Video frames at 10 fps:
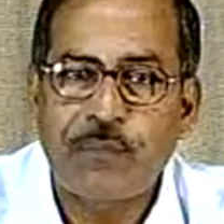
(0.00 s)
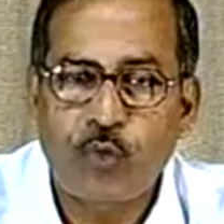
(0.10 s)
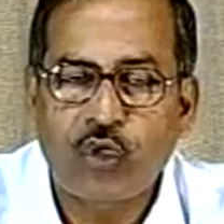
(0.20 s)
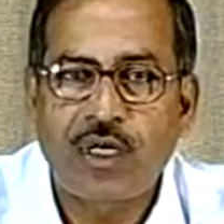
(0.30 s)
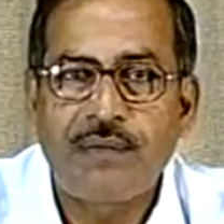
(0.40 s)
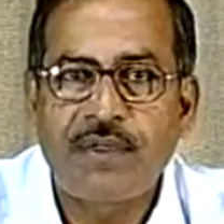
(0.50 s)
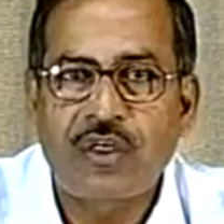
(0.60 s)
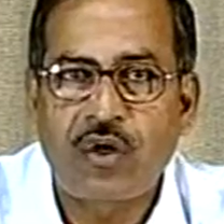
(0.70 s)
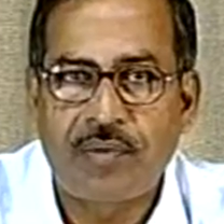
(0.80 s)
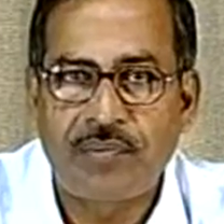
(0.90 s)
programmable
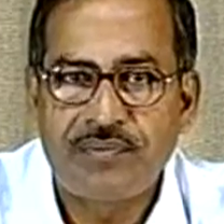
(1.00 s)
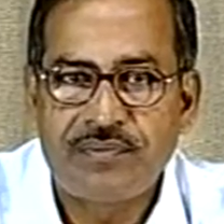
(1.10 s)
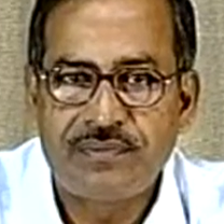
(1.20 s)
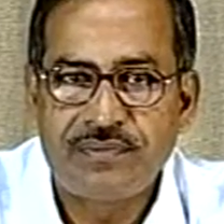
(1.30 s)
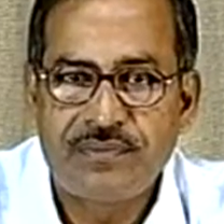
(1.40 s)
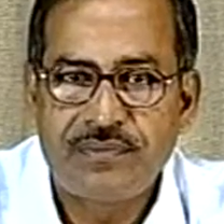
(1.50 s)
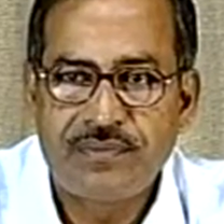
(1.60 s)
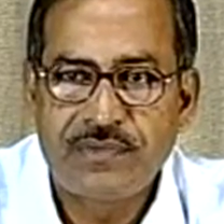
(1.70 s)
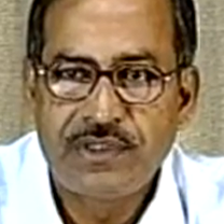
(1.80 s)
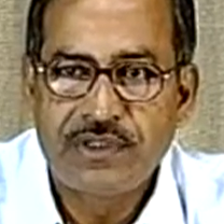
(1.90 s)
ROM.
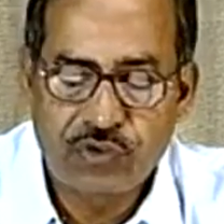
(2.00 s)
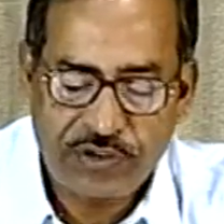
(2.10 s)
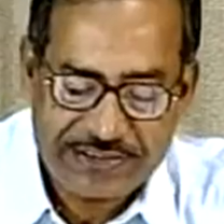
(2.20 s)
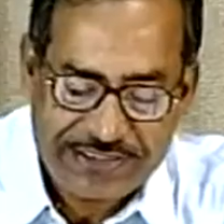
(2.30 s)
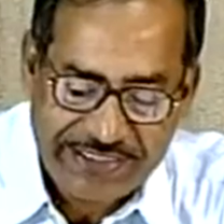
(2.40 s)
So it is an